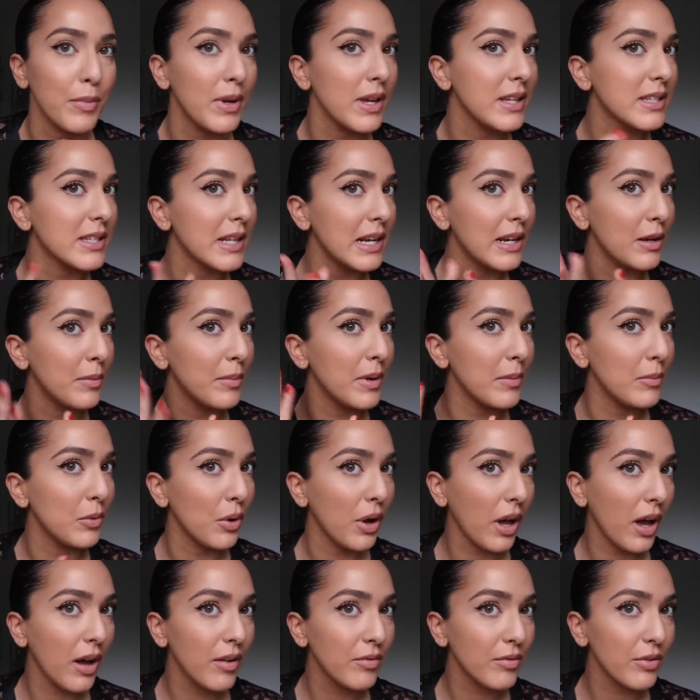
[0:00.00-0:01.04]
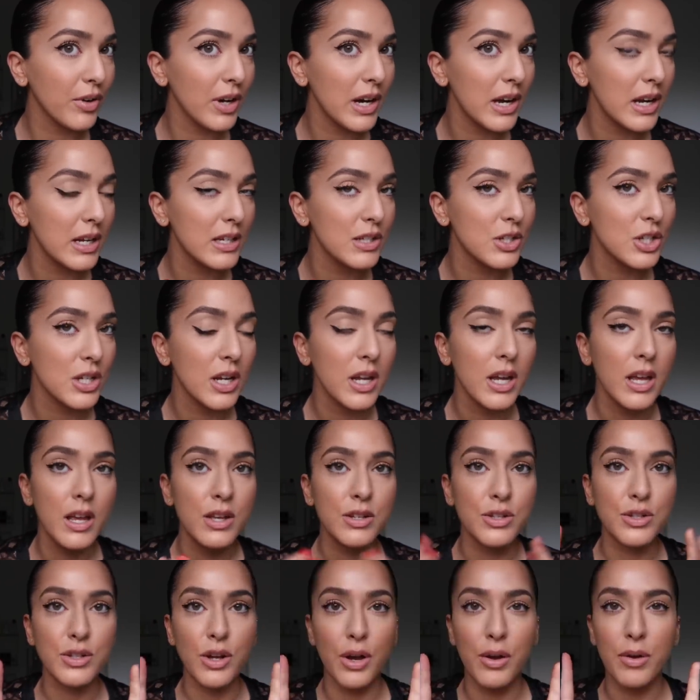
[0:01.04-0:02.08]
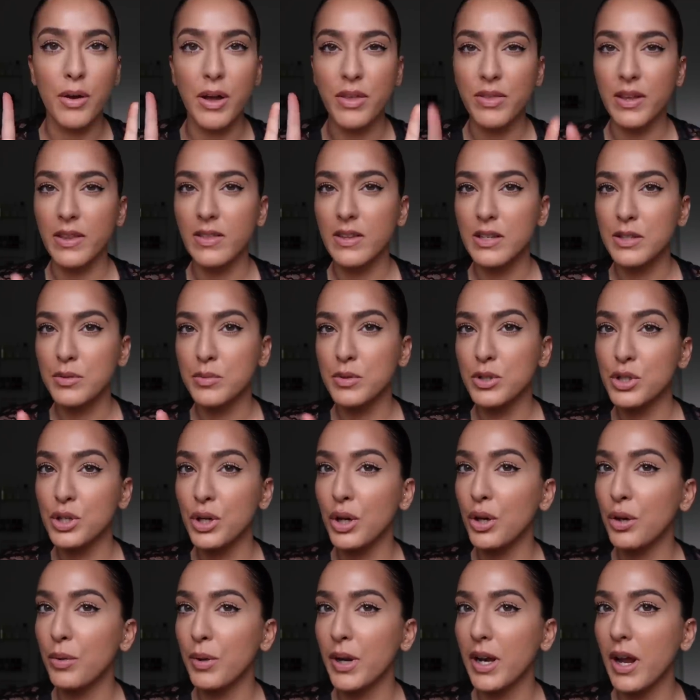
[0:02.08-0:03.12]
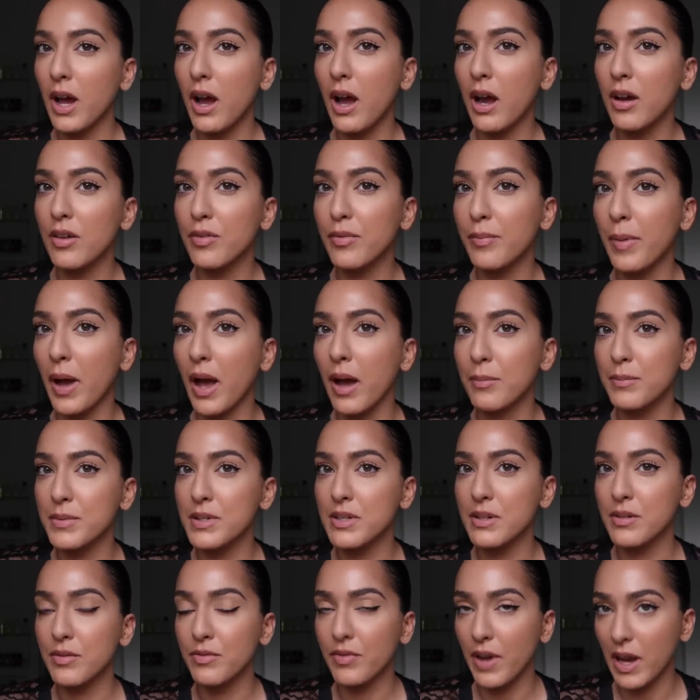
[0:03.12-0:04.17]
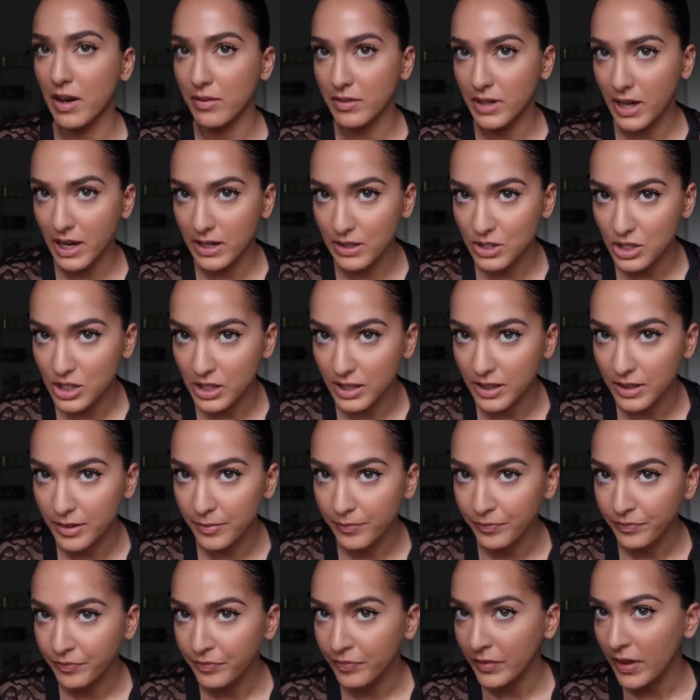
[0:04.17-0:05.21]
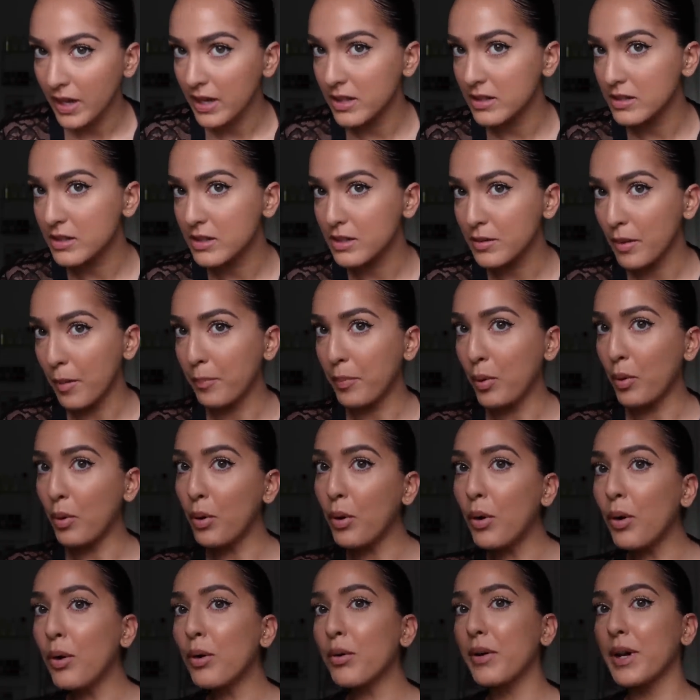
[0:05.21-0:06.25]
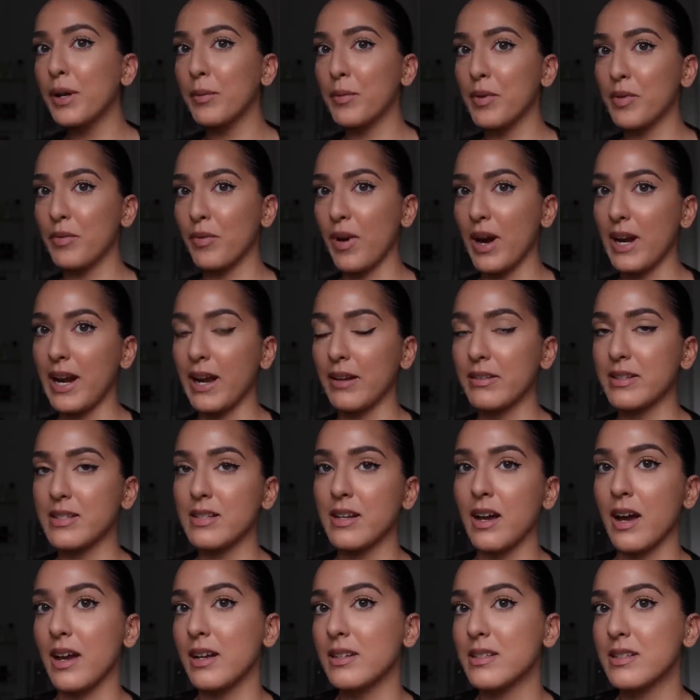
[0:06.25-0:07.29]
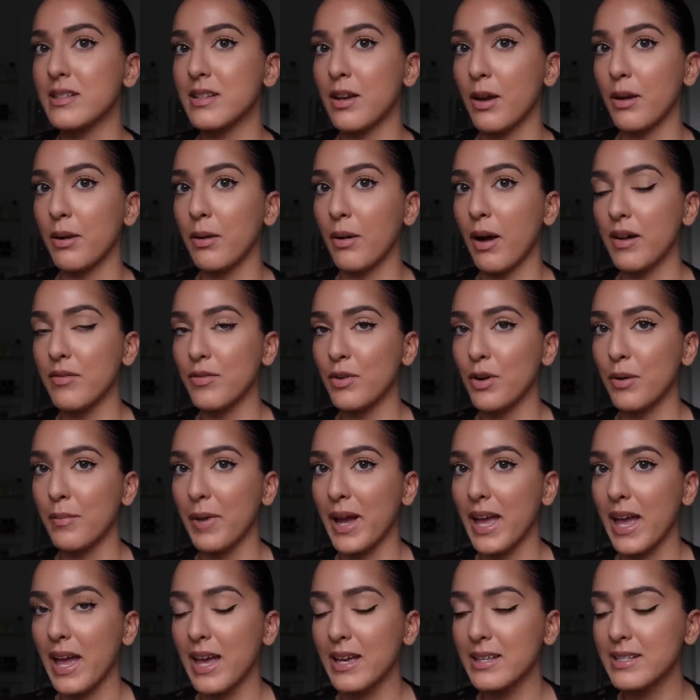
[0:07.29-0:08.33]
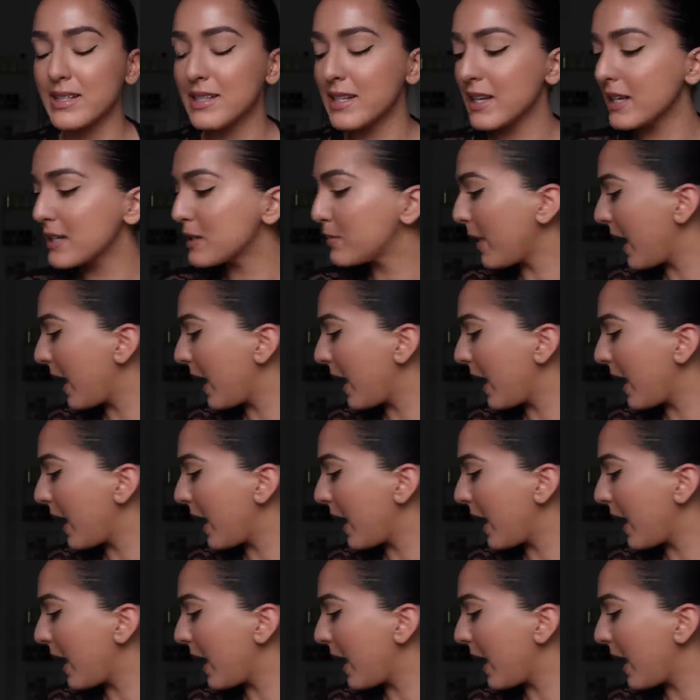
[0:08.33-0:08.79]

It's a little bit more coverage. So I think this was 2.5 pumps of foundation. It's pouring with rain outside, so I've got my hair slicked